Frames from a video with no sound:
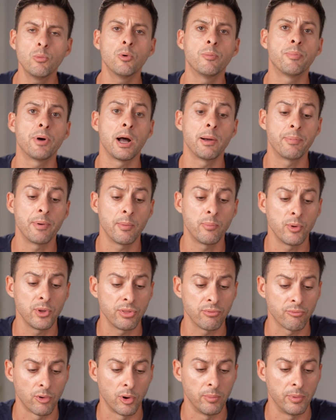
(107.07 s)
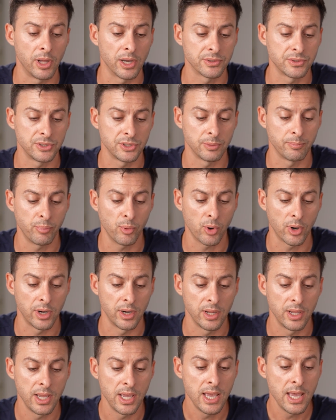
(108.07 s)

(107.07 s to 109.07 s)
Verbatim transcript: will pop up with Roblox support.